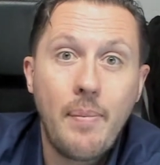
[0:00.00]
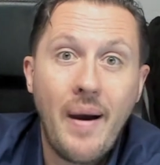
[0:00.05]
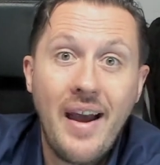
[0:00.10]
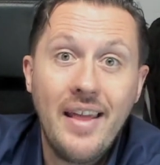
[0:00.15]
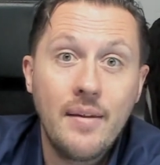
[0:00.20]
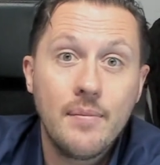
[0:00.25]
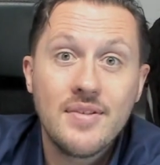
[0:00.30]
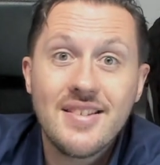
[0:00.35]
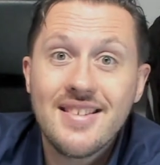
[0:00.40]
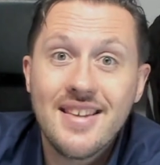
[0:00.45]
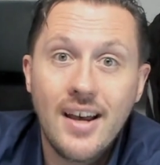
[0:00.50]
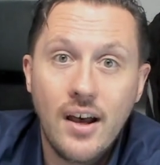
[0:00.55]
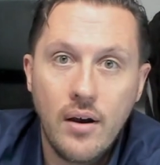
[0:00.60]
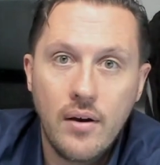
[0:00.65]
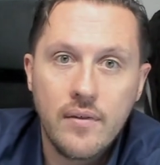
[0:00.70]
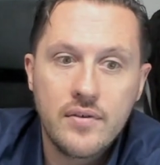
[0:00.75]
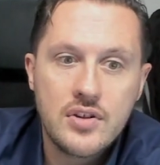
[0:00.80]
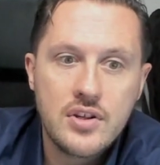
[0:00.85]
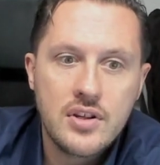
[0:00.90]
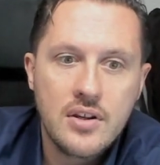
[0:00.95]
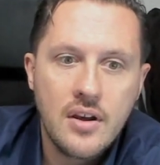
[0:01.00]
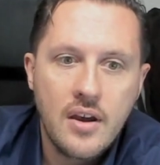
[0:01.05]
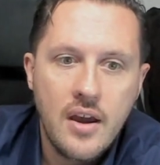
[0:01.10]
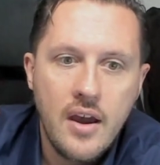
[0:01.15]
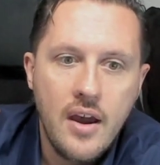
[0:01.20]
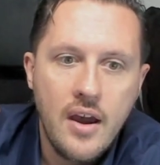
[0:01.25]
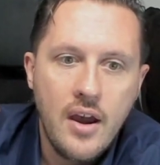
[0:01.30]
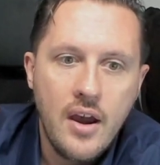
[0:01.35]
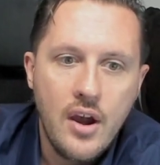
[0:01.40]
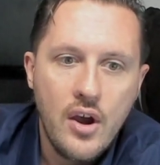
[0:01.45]
by themselves.
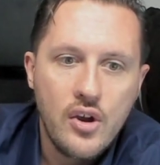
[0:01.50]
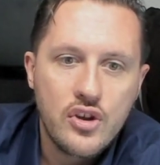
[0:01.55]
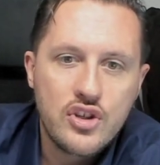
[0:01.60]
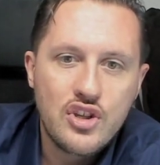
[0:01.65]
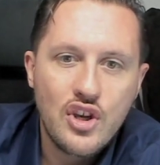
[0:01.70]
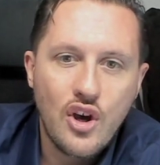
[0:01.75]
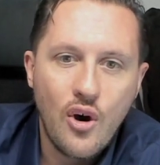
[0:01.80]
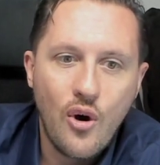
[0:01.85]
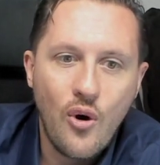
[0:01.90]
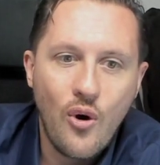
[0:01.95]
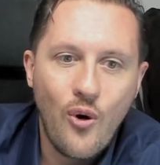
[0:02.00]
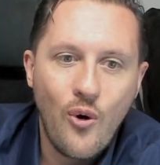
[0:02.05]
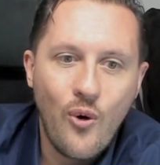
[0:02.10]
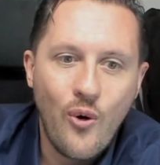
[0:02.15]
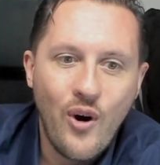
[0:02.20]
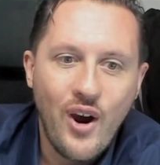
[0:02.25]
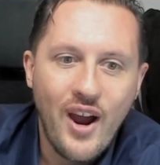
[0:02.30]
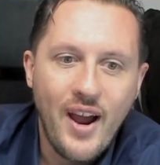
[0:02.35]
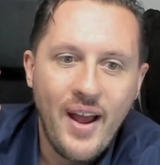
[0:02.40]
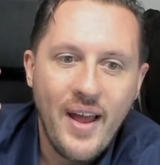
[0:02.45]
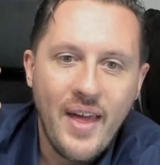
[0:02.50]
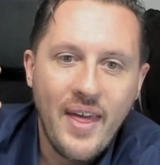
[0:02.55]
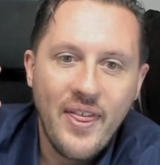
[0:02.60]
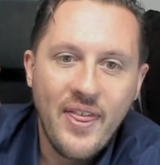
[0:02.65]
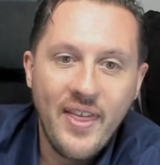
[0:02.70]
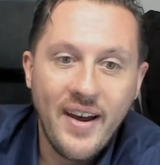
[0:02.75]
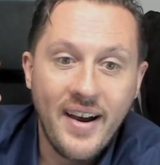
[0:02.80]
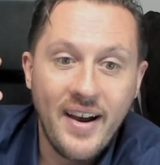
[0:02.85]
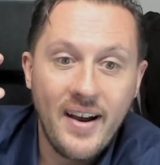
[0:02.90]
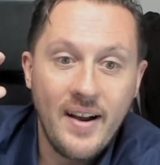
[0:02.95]
So
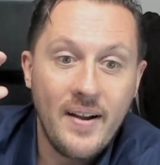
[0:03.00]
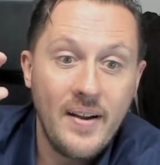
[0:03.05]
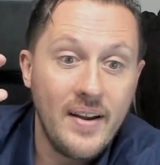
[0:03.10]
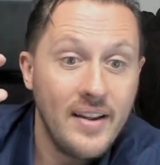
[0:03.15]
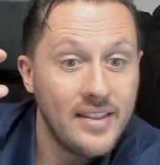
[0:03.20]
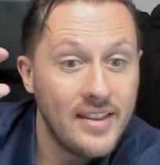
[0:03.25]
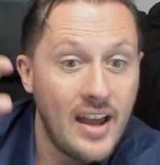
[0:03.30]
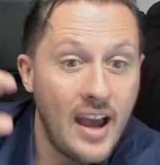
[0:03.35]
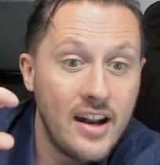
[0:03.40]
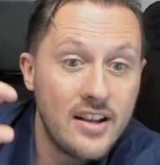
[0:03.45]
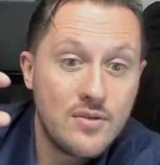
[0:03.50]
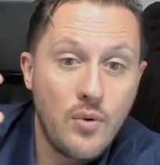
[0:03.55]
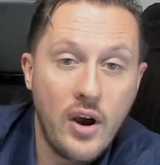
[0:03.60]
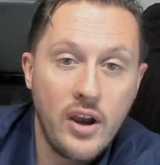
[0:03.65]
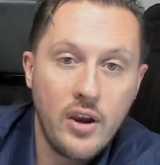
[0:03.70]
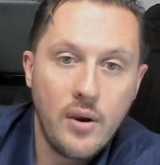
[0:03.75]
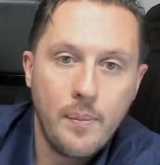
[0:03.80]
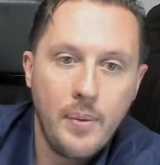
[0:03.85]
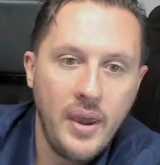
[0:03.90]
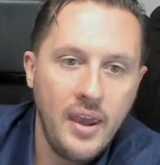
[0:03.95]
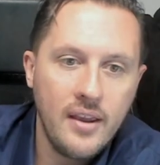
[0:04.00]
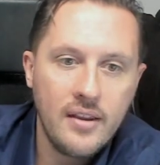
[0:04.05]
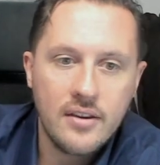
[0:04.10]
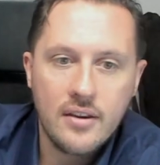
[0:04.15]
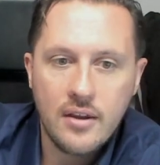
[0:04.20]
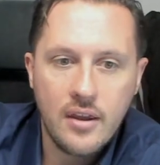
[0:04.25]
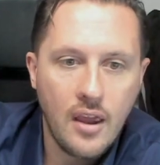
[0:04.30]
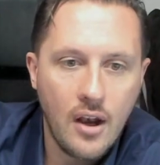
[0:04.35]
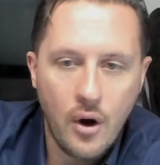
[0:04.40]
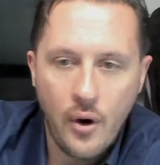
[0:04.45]
the that is why you're paying
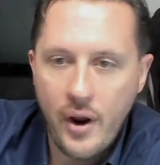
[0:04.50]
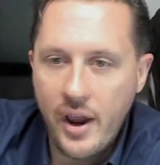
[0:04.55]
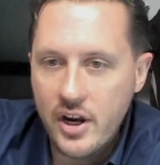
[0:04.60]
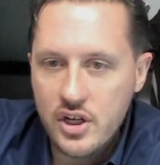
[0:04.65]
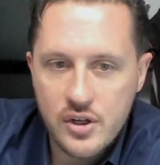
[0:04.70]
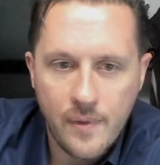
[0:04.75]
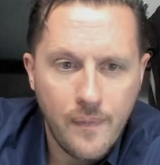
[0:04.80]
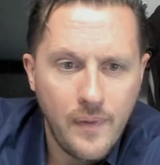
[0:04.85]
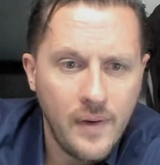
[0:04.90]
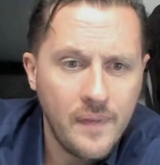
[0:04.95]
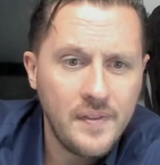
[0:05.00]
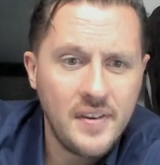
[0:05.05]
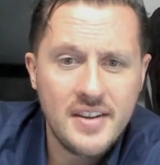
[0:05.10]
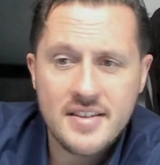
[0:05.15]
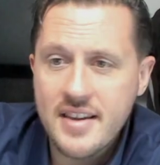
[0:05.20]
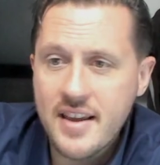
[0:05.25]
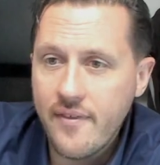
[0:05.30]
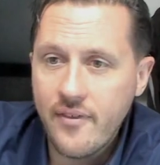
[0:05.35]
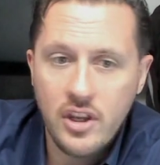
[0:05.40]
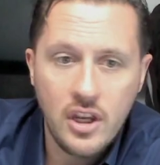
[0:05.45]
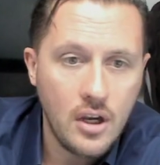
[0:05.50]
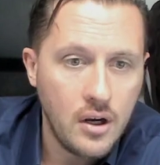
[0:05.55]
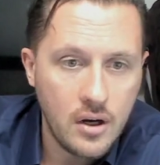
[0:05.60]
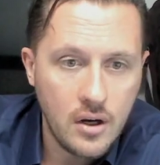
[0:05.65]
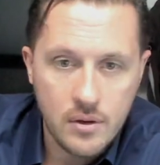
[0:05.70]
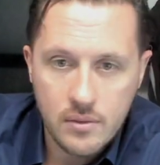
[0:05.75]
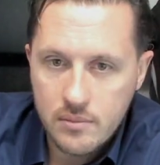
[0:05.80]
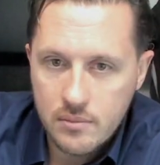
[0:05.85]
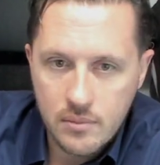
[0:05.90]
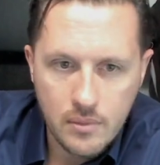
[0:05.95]
the you know extra 50 70
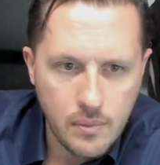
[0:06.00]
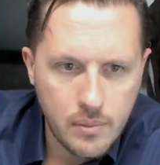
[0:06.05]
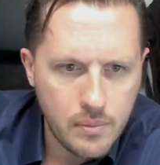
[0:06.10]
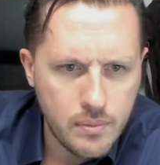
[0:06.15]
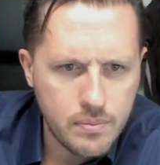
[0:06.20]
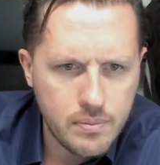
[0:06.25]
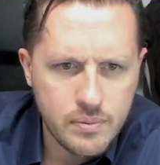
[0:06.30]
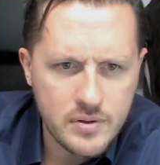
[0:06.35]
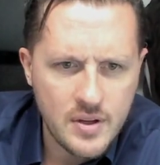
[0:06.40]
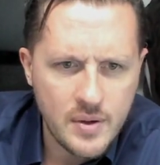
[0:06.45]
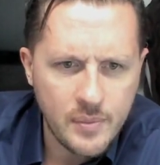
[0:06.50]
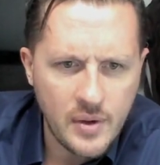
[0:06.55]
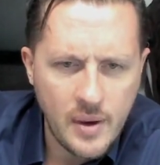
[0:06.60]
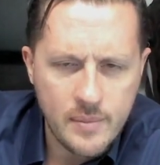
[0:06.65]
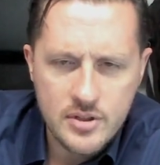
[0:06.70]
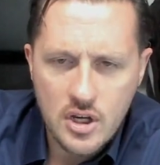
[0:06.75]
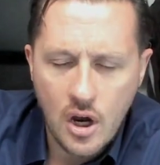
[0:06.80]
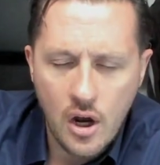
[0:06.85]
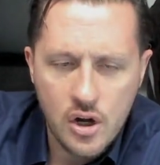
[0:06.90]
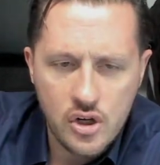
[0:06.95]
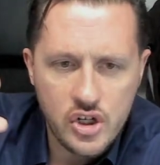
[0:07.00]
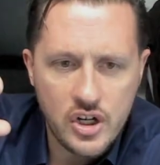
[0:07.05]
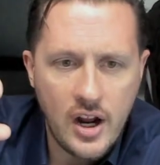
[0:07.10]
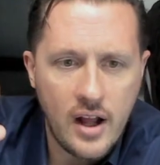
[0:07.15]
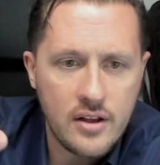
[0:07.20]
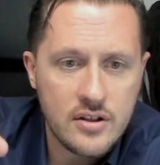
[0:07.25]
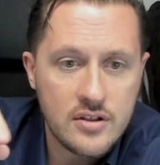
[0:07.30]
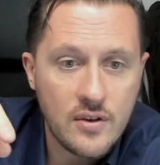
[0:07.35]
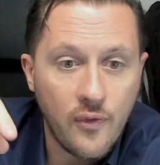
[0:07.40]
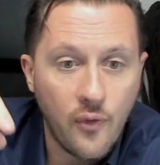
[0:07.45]
sometimes
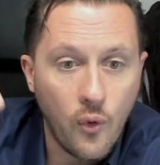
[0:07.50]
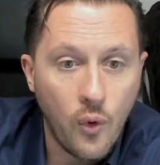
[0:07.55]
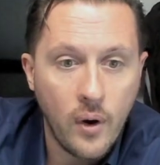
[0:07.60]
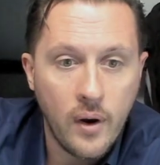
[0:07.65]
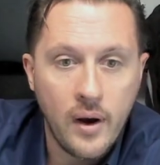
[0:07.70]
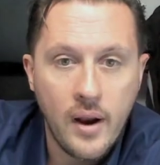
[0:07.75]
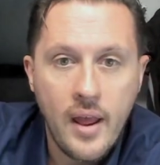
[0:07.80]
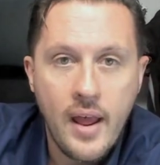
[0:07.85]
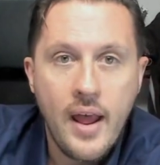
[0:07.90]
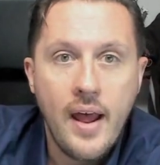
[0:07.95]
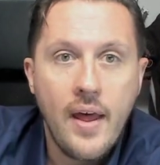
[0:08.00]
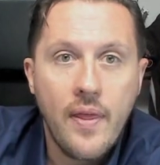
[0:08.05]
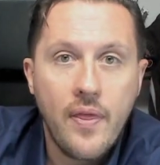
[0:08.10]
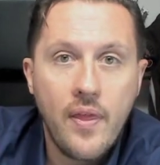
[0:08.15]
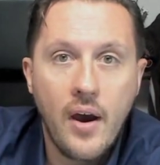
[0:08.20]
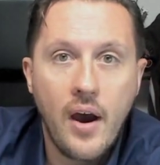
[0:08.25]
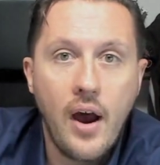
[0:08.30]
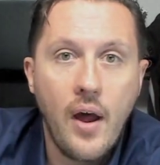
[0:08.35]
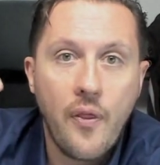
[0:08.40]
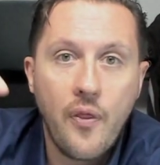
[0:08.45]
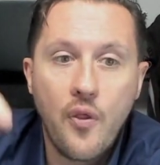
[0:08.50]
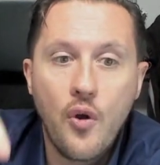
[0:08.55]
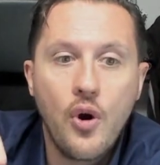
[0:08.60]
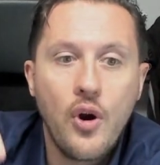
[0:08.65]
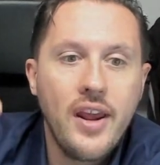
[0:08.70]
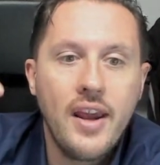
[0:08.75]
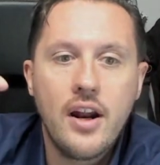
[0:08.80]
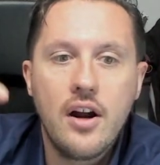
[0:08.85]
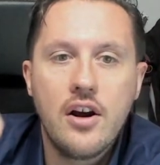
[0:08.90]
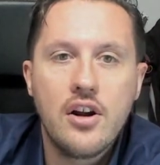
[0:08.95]
$100 for the
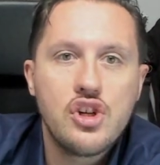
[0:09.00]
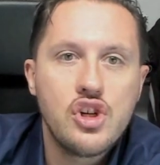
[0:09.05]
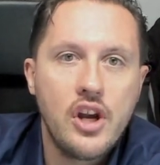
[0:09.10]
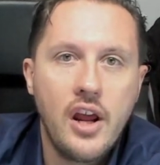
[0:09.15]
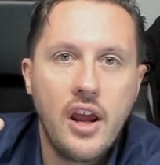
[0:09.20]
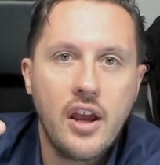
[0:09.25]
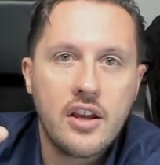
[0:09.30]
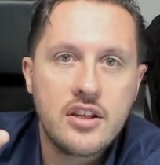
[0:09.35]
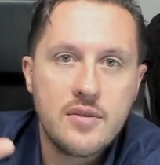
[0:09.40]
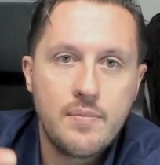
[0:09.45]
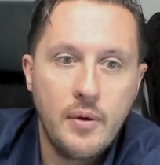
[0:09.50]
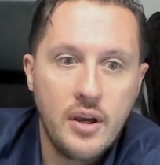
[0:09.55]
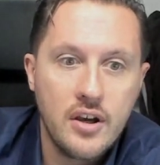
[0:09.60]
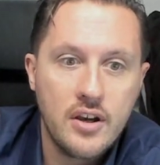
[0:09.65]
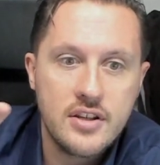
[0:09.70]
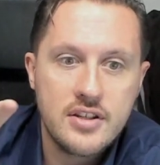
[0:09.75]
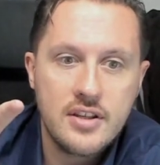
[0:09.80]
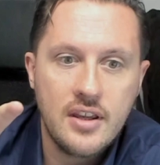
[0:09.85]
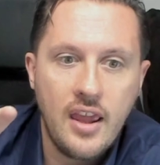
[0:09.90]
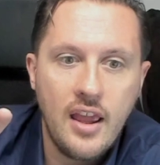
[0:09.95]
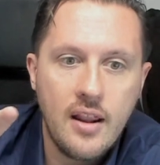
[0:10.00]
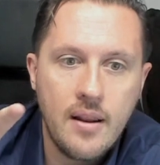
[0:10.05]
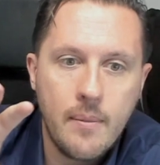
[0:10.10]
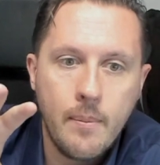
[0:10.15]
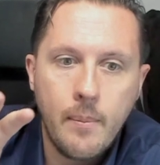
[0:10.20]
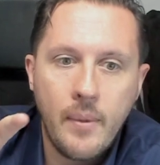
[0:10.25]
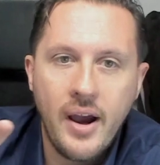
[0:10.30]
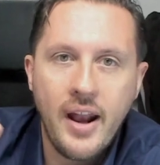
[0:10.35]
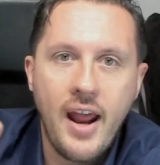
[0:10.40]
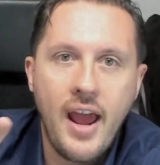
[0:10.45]
3800X because it
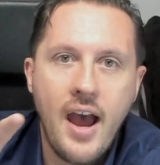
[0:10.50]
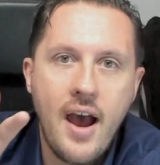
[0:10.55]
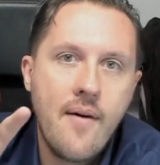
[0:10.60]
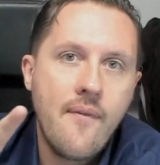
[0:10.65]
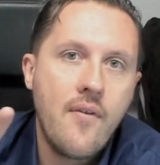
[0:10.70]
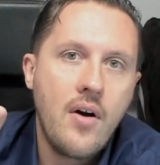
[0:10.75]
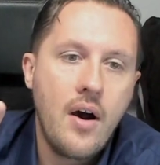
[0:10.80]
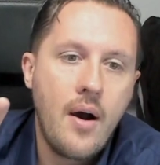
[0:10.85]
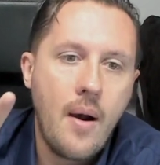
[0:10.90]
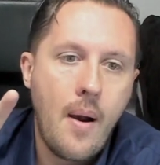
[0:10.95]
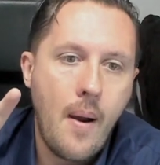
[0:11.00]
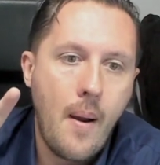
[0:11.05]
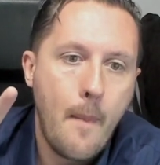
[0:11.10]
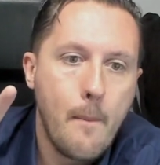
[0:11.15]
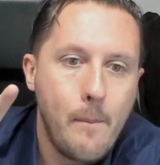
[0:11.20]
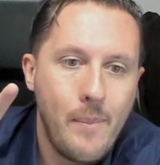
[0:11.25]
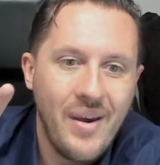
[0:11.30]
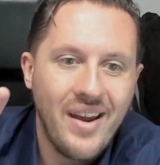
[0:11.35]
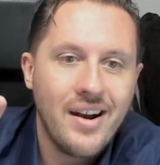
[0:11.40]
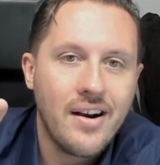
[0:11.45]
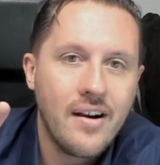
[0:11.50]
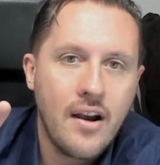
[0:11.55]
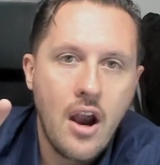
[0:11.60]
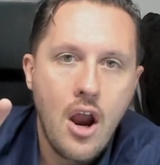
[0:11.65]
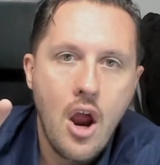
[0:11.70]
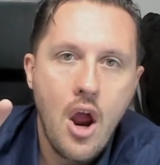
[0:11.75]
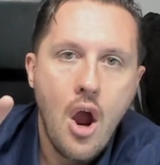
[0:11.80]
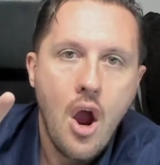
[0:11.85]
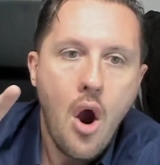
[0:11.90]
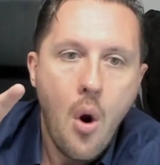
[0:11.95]
might have uh, better
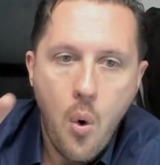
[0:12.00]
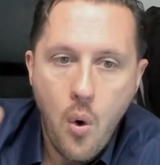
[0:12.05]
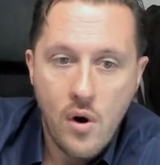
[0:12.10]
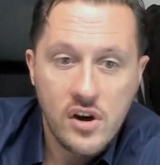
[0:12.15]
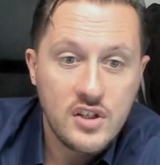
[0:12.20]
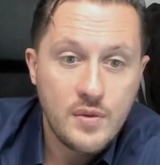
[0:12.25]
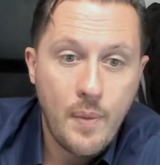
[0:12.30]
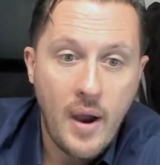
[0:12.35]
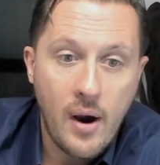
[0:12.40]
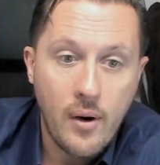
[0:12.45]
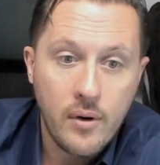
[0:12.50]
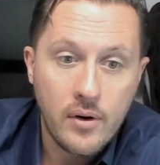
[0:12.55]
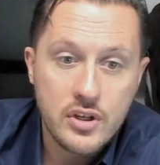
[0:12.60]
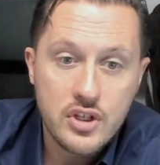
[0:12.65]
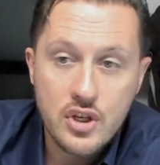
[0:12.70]
horsepower.